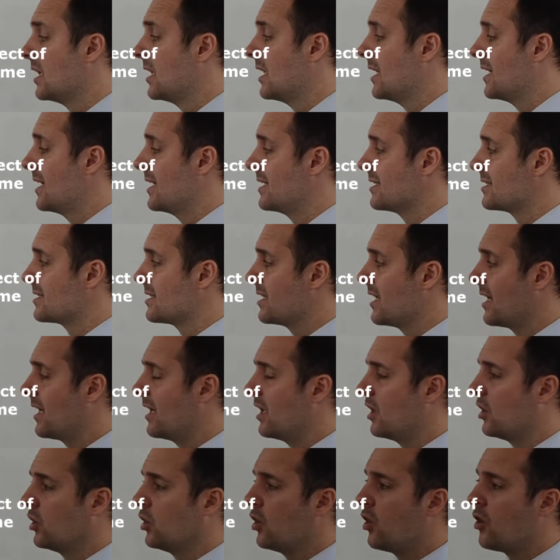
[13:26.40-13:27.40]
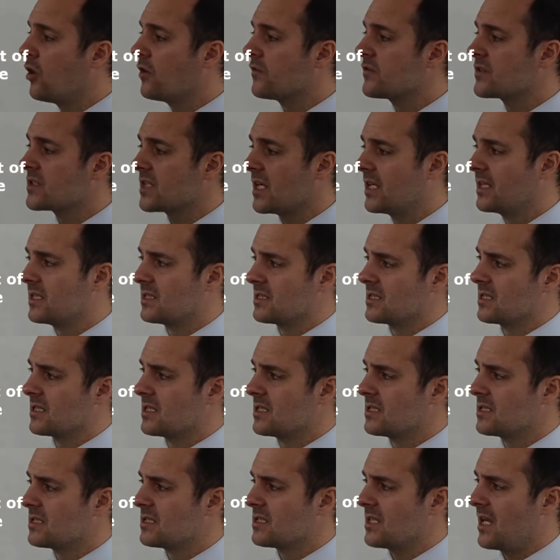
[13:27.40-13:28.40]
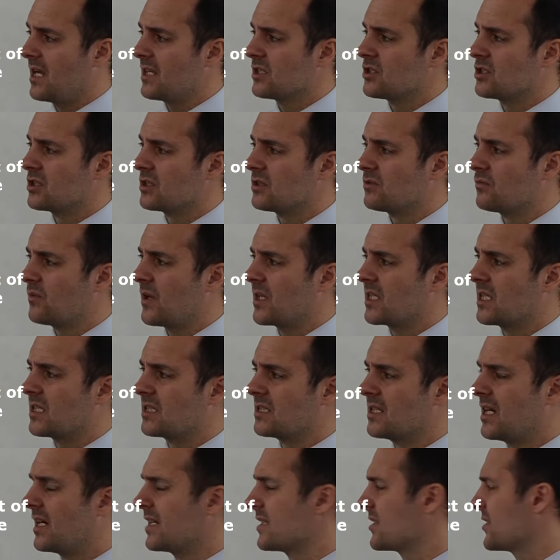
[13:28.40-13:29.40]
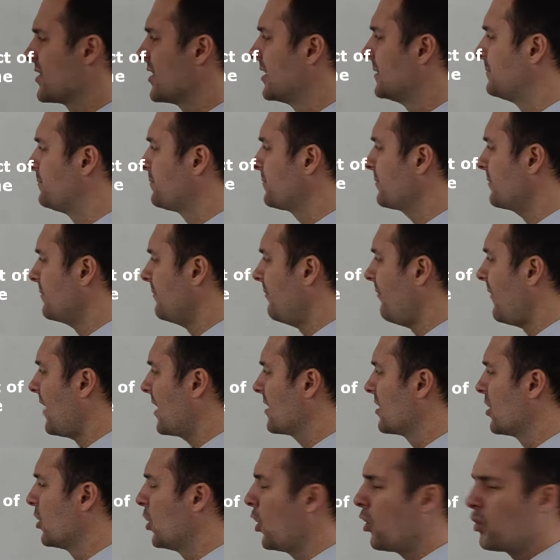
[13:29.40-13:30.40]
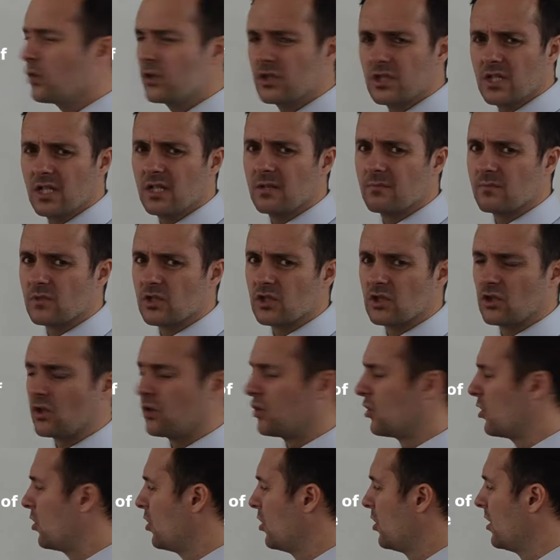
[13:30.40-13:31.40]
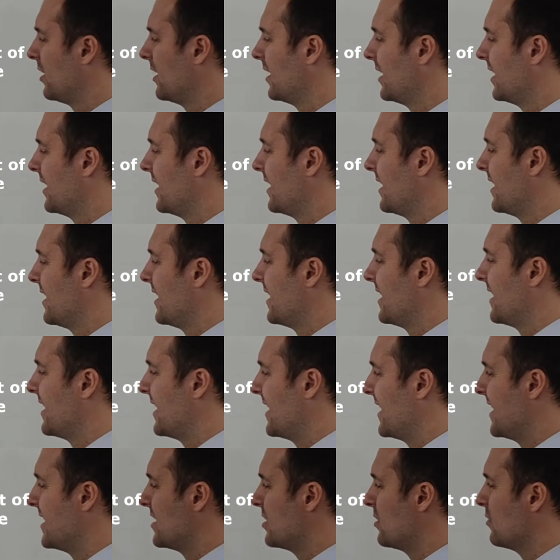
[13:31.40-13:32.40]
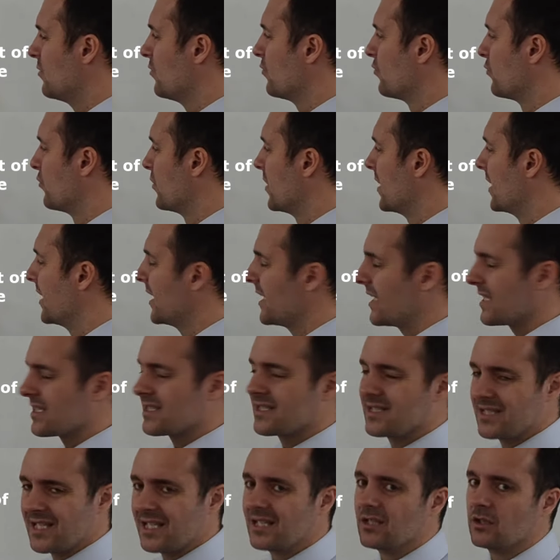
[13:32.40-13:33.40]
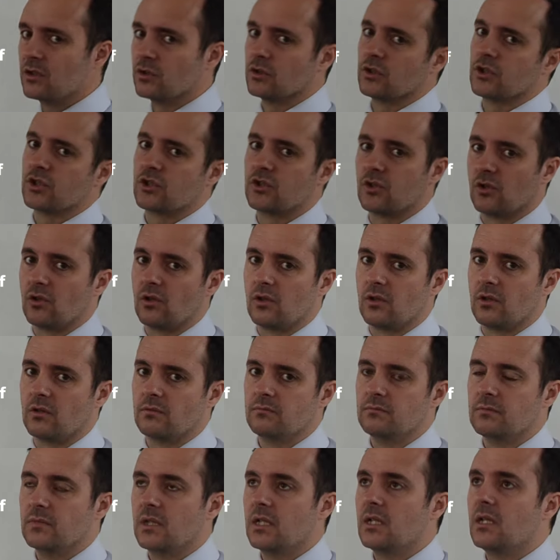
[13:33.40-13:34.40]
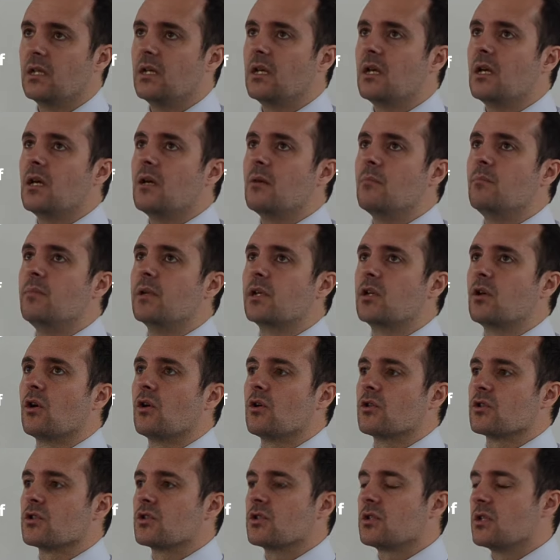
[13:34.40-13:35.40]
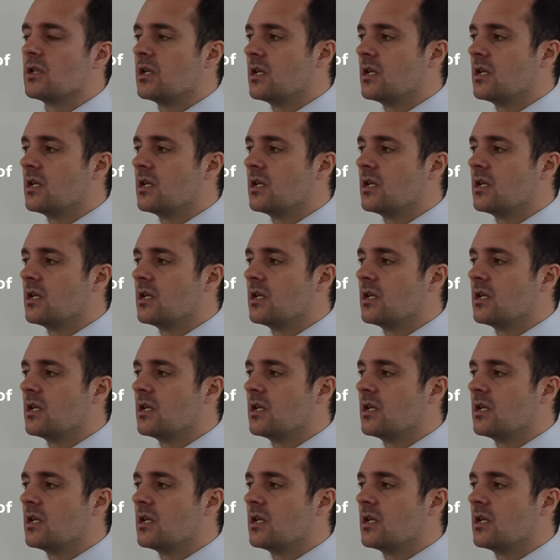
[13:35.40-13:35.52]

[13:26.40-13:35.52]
is that a lot of scientists actually recognize that the long-term store isn't really a single store, because